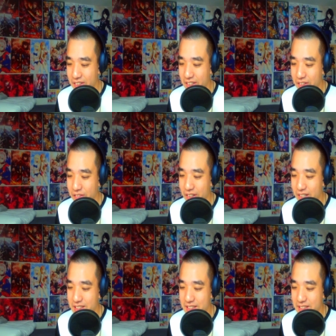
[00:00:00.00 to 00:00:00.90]
in other
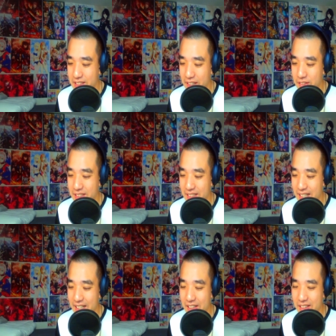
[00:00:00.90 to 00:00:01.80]
words, they're using
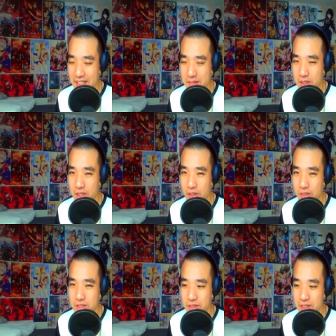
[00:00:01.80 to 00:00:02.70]
that uh, that
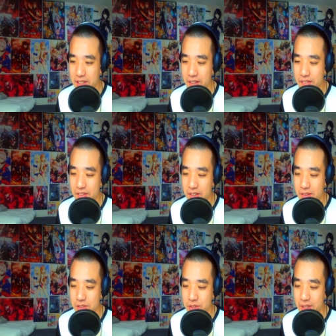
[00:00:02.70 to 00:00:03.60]
cloak to cover
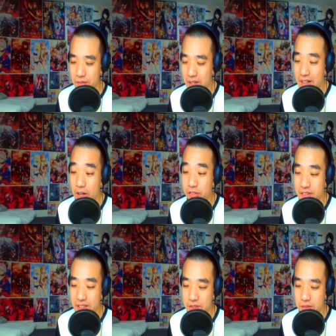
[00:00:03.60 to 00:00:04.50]
her well
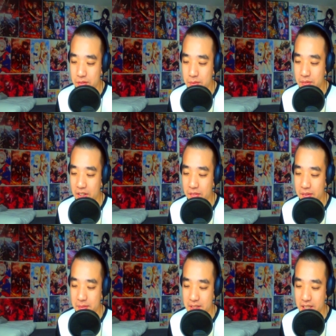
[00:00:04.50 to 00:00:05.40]
outfit to prevent her
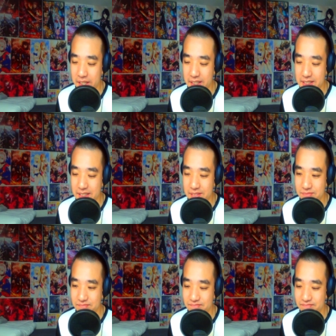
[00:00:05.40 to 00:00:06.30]
from being targeted.
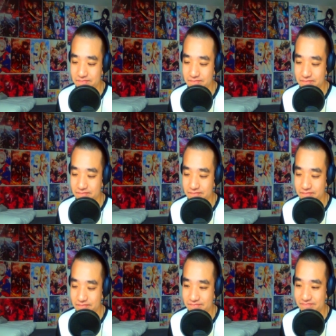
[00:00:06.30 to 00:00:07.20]

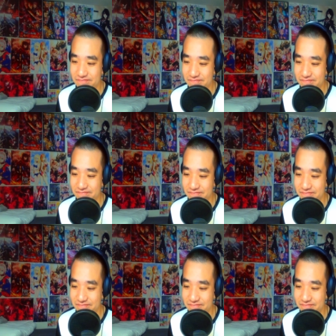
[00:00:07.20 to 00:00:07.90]
Hmm.